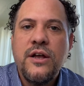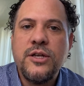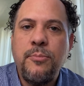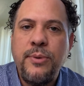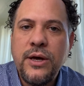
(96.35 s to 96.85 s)

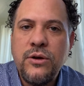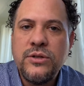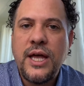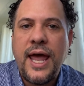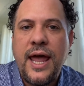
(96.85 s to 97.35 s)
to
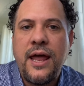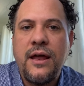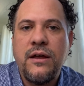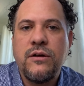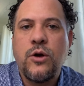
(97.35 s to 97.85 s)
build
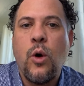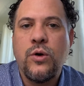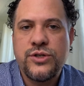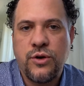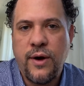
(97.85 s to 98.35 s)
a
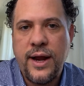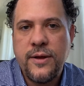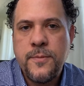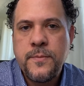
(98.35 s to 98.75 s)
goals grid.